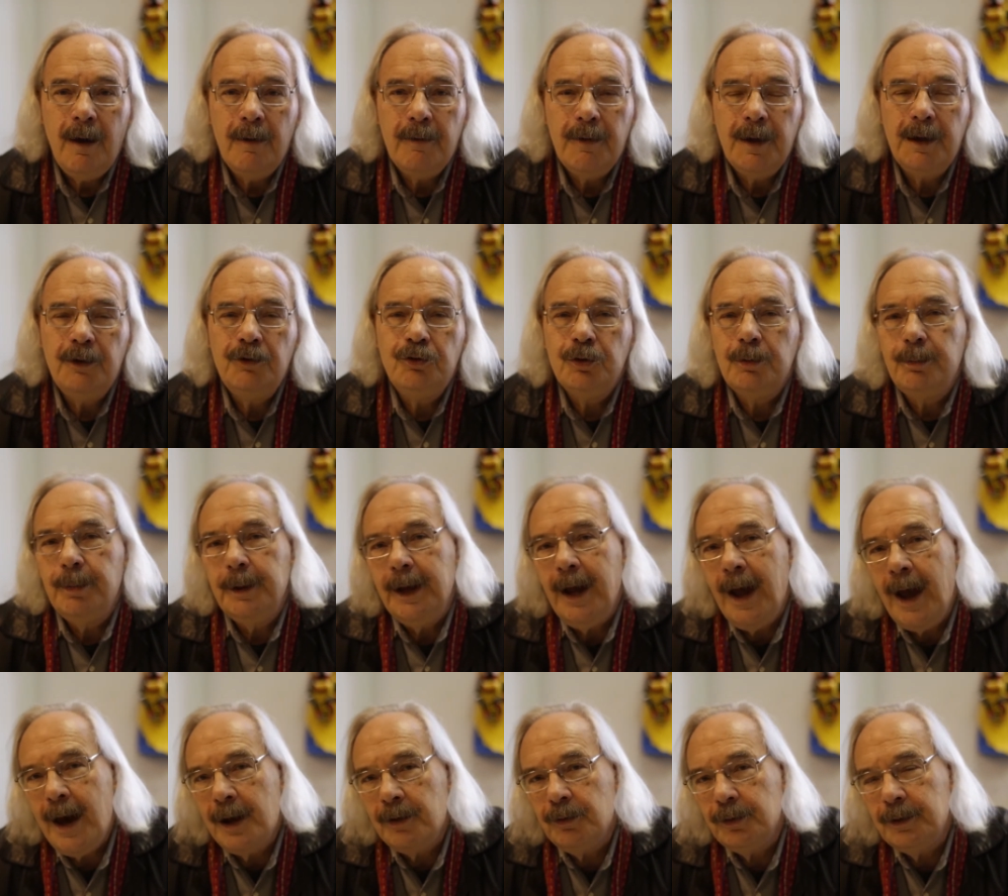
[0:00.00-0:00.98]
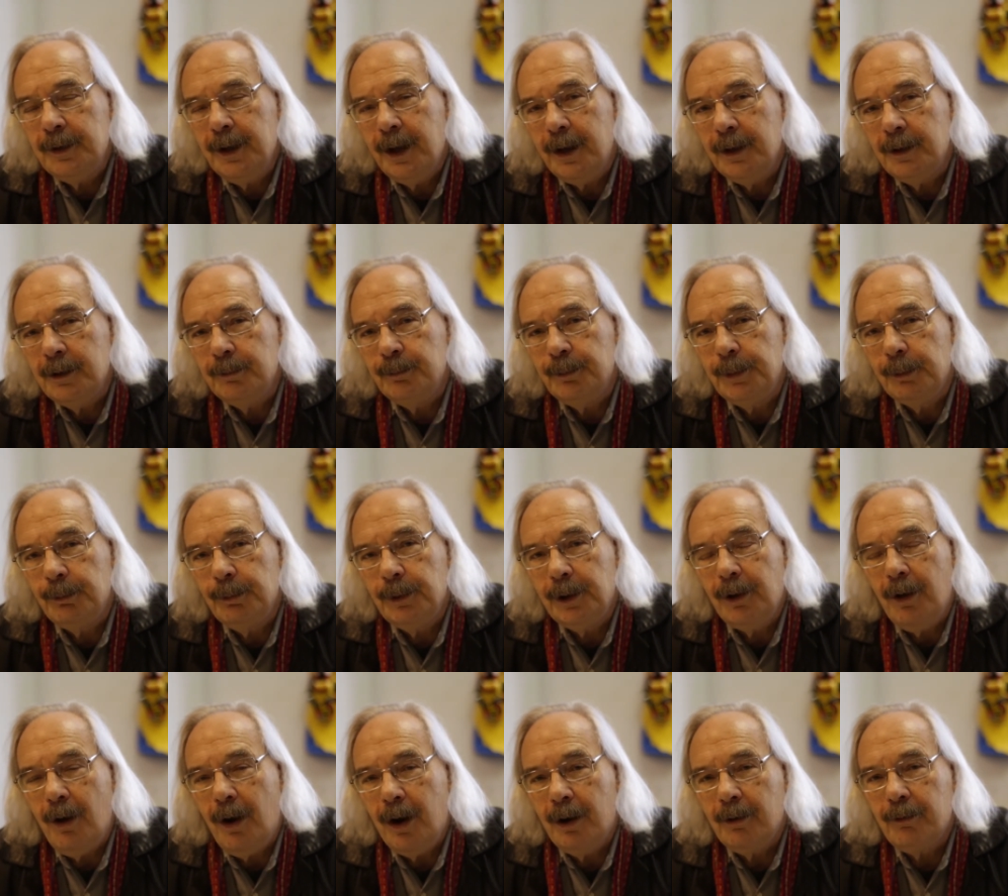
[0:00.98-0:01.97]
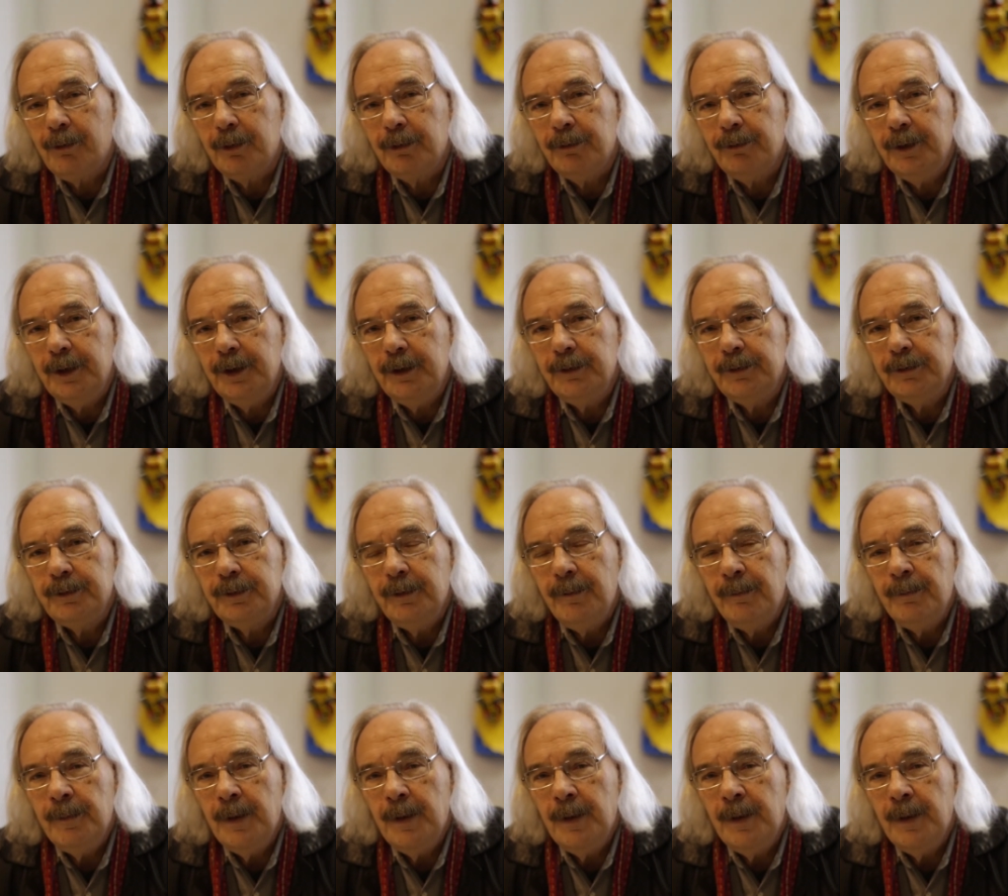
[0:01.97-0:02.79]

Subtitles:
They should be annotated bibliographies.